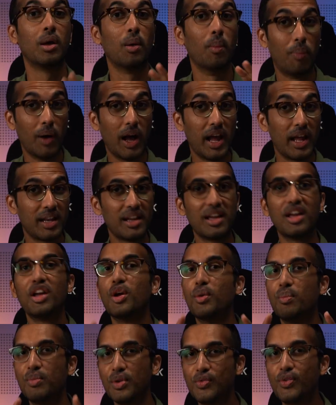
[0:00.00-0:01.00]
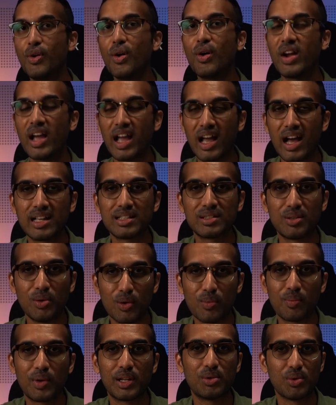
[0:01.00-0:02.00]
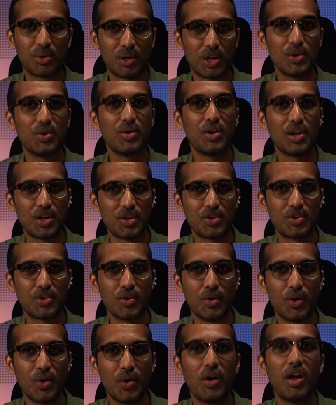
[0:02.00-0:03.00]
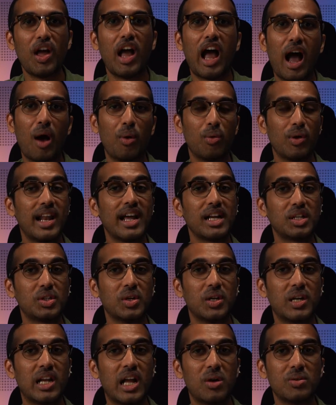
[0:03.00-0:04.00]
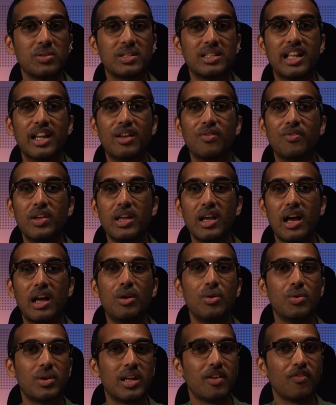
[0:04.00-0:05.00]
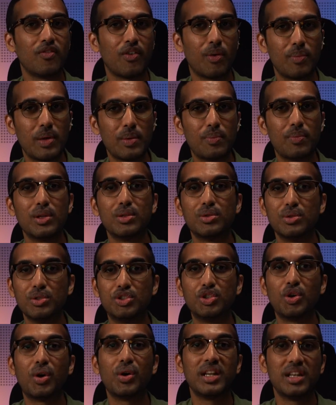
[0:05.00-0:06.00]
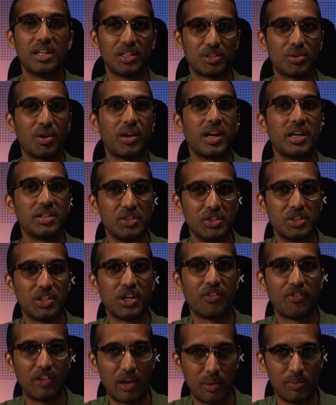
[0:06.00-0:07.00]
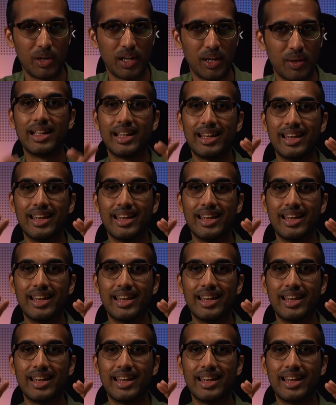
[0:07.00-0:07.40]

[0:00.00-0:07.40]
But before I ask Lokman to cue the intro, I would like to announce that we are looking for people to join the SoyaCincau family.